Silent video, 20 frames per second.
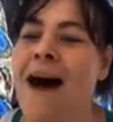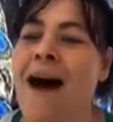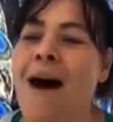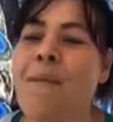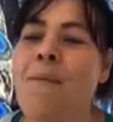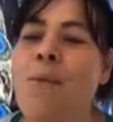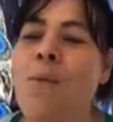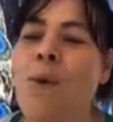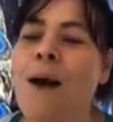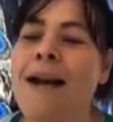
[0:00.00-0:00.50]

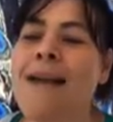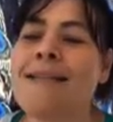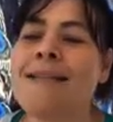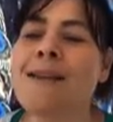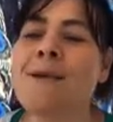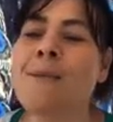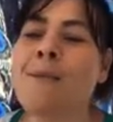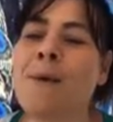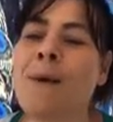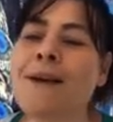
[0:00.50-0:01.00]
What is
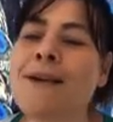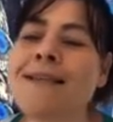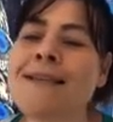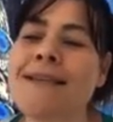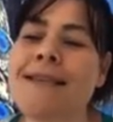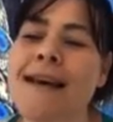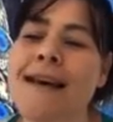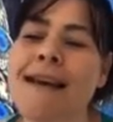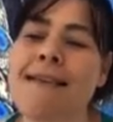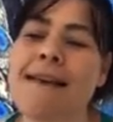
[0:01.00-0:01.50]
the worst
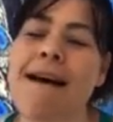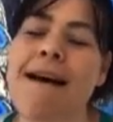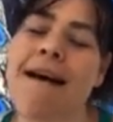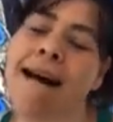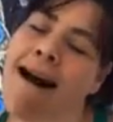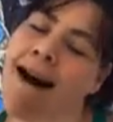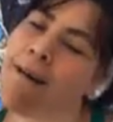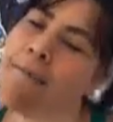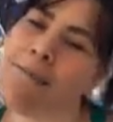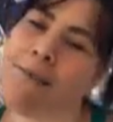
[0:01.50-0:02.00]
thing that
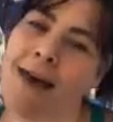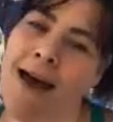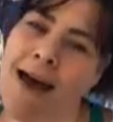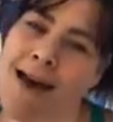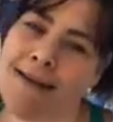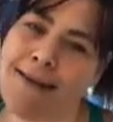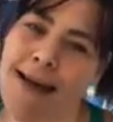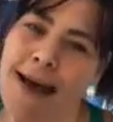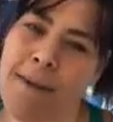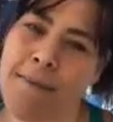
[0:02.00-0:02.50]
has
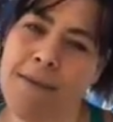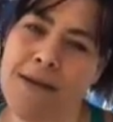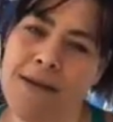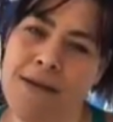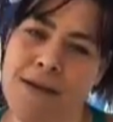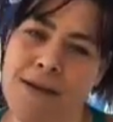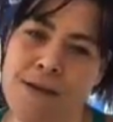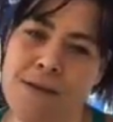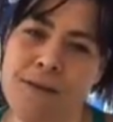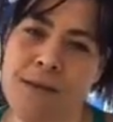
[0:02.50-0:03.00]
happened
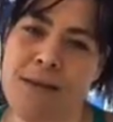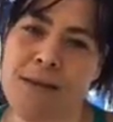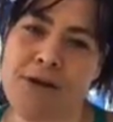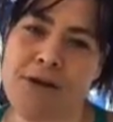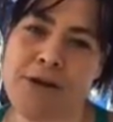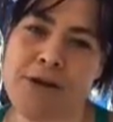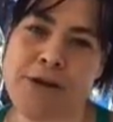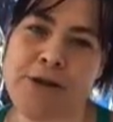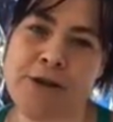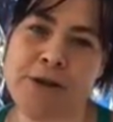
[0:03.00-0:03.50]
to you since
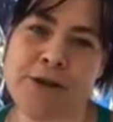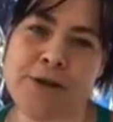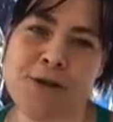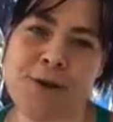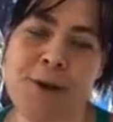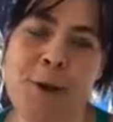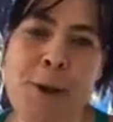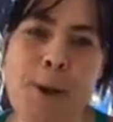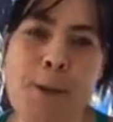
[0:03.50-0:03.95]
your surgery?